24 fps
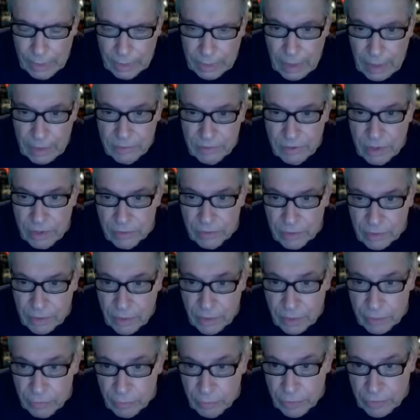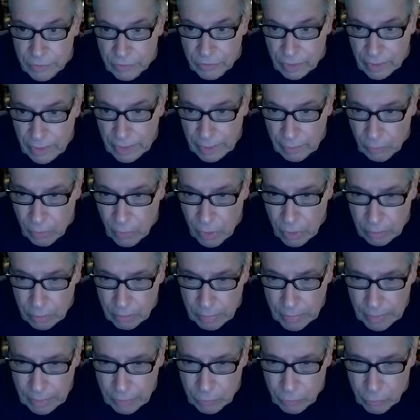Kay says, another reason I want
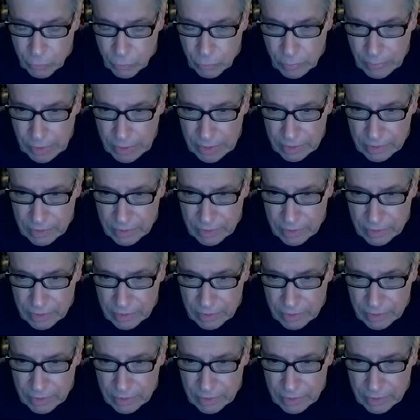my roommate